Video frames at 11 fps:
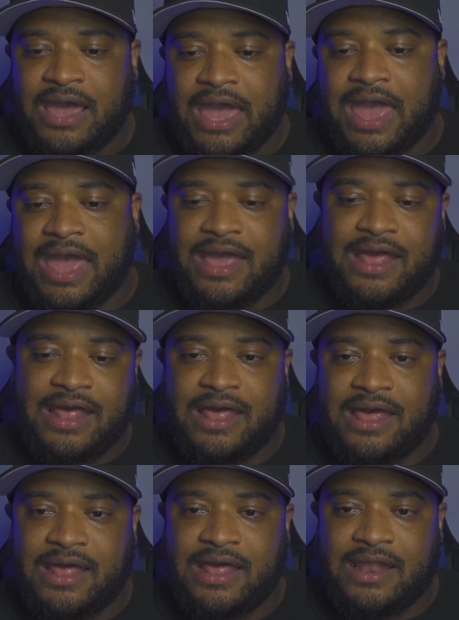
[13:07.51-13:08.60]

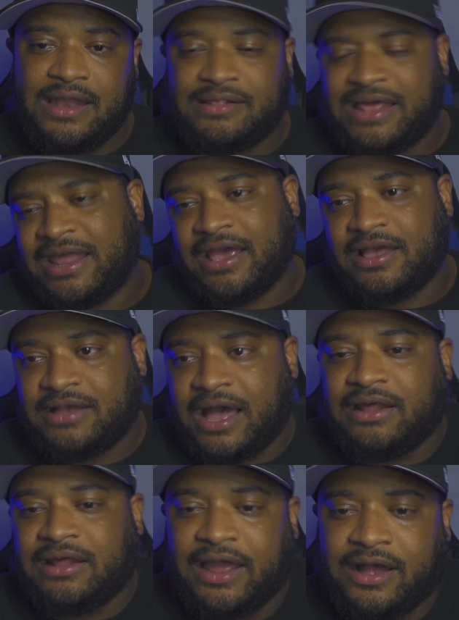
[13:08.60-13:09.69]
and then they kind
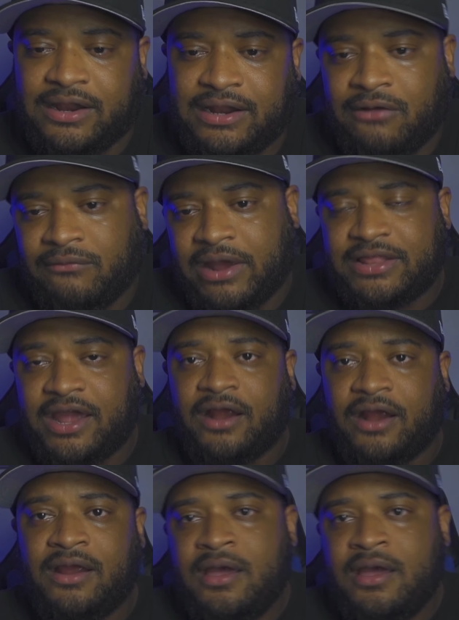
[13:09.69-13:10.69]
of like cut it out right there.